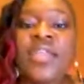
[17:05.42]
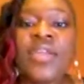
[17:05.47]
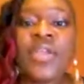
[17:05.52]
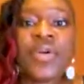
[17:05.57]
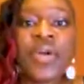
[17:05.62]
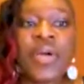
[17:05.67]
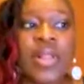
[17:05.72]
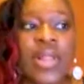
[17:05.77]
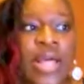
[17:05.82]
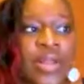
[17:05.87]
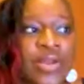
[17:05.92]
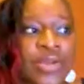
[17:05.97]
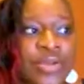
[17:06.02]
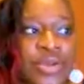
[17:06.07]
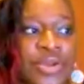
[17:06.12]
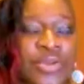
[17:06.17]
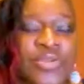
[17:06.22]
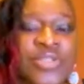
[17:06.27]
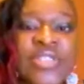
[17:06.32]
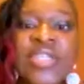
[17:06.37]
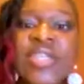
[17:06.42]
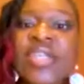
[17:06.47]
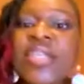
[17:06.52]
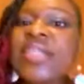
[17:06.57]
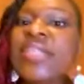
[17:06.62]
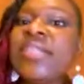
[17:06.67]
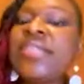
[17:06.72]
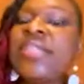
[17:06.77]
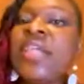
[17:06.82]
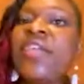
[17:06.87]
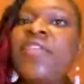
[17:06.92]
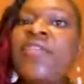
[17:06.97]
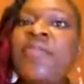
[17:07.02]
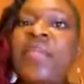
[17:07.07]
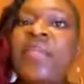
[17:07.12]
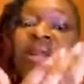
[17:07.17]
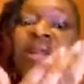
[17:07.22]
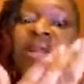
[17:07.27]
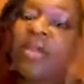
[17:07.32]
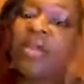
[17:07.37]
A lot of is
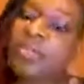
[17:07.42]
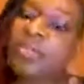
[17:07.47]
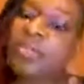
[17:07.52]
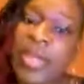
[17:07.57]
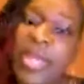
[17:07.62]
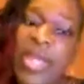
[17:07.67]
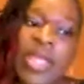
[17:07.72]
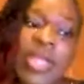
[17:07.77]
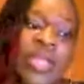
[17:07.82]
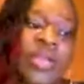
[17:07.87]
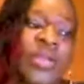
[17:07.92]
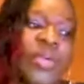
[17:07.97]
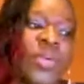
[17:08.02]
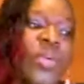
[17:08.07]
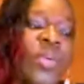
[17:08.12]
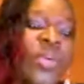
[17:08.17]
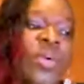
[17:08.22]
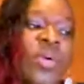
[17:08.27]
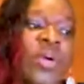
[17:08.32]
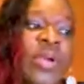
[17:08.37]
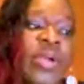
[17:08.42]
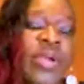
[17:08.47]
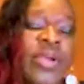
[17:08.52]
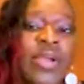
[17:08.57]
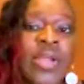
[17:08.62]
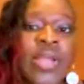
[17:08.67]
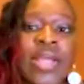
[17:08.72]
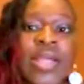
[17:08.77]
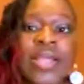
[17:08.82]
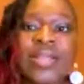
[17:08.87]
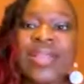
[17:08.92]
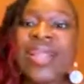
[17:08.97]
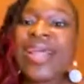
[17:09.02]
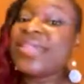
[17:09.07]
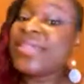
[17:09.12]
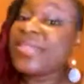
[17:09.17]
they're underpaid or not